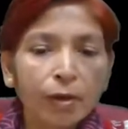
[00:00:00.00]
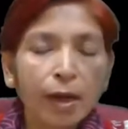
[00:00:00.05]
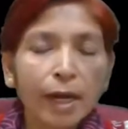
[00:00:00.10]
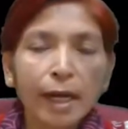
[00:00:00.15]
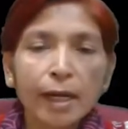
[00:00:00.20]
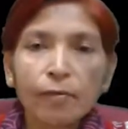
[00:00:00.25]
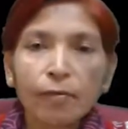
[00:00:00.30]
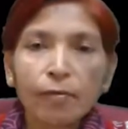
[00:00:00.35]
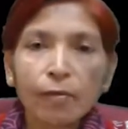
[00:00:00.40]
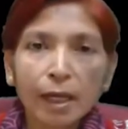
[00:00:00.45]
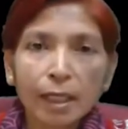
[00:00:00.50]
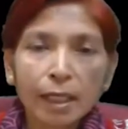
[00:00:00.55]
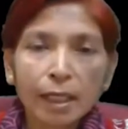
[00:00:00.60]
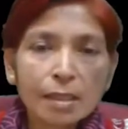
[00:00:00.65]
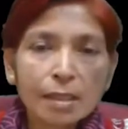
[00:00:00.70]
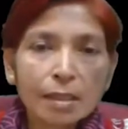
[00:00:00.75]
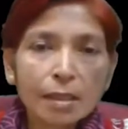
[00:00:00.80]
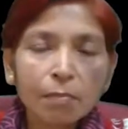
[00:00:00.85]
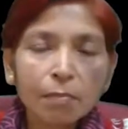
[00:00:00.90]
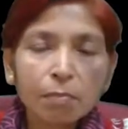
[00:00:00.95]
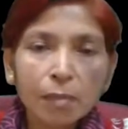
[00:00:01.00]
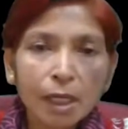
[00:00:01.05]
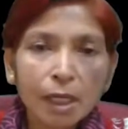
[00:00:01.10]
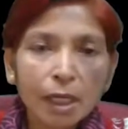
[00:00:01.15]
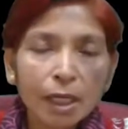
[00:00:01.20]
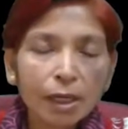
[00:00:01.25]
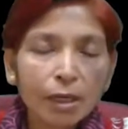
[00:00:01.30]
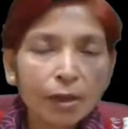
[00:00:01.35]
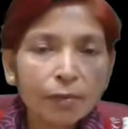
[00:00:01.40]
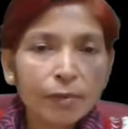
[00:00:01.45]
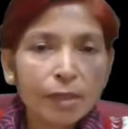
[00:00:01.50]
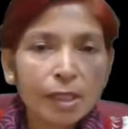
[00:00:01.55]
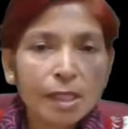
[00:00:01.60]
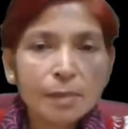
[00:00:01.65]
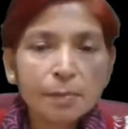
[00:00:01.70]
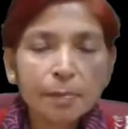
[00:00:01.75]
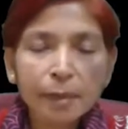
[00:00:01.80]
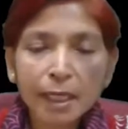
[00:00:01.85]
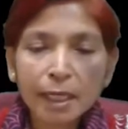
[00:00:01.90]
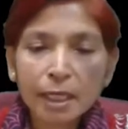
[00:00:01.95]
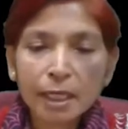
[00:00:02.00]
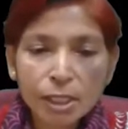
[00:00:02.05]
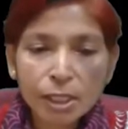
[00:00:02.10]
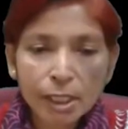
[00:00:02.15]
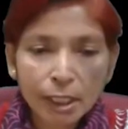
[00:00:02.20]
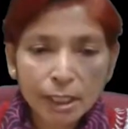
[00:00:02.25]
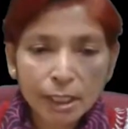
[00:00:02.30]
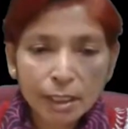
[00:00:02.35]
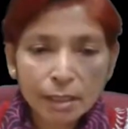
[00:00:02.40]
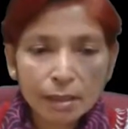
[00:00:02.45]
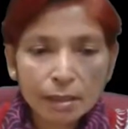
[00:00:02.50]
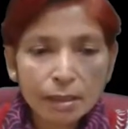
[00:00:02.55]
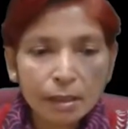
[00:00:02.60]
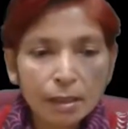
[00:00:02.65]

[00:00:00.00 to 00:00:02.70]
And what is the meaning of this spreadsheet?